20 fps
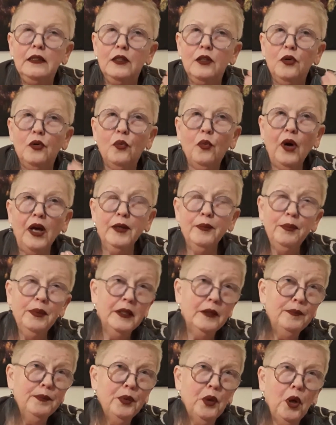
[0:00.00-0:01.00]
One
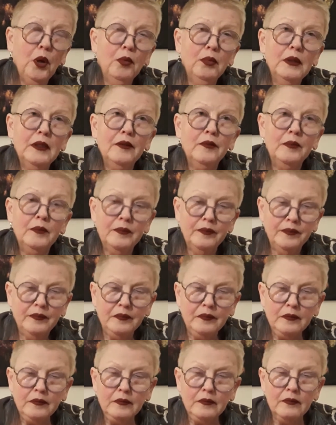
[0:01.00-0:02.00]
big problem
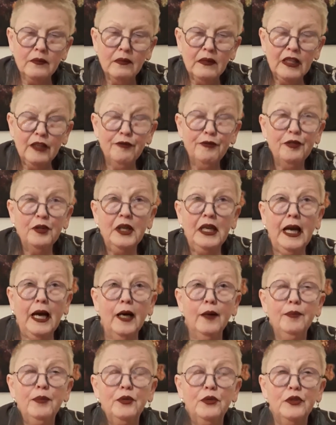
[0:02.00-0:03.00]
for
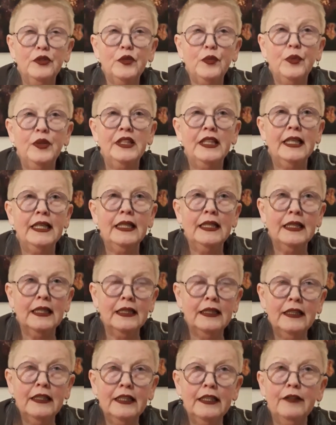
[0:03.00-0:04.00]
couples when they
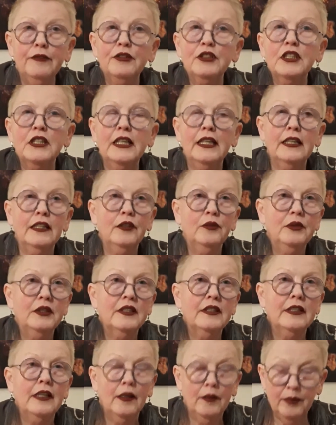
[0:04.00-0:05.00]
live together with
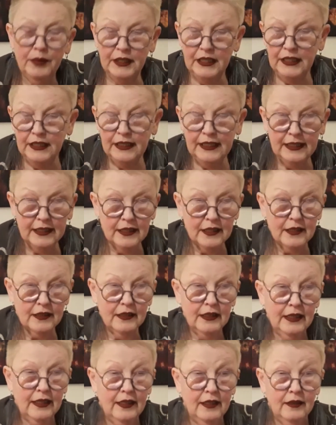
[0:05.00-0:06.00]
somebody that's
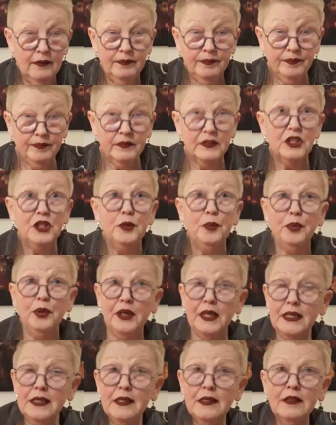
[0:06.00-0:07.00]

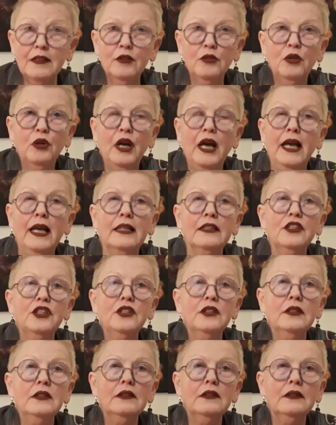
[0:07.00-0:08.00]
depressed or
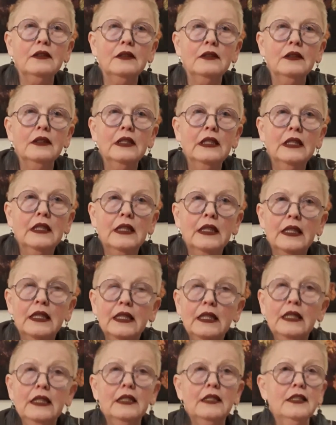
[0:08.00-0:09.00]
anxious
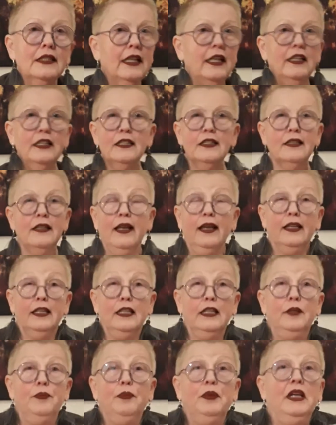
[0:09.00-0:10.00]
is that it's like
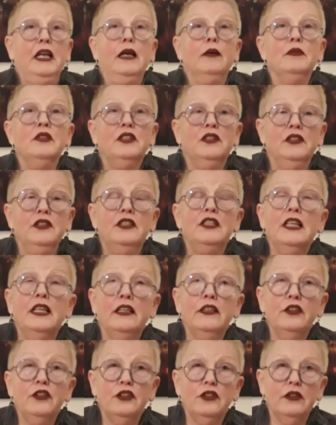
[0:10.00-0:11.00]
it becomes
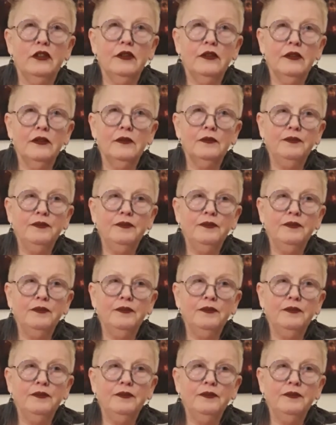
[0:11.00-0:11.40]
contagious.